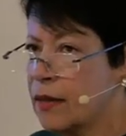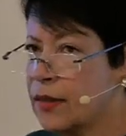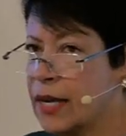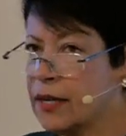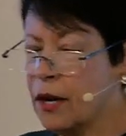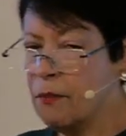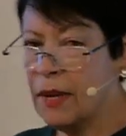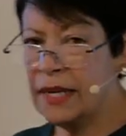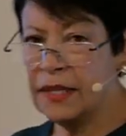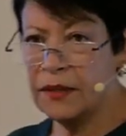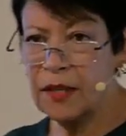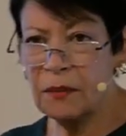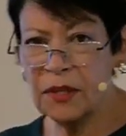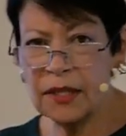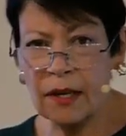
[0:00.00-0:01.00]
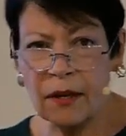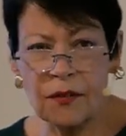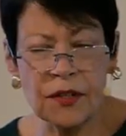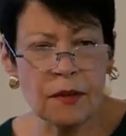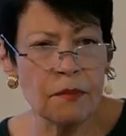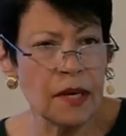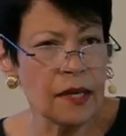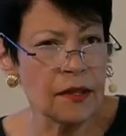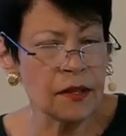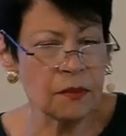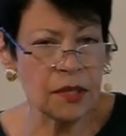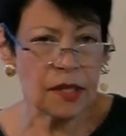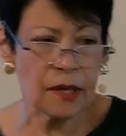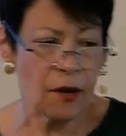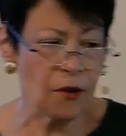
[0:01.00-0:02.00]
they commended themselves among
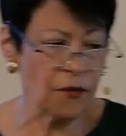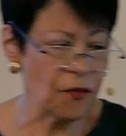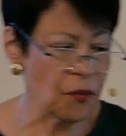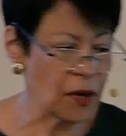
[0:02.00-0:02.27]
themselves,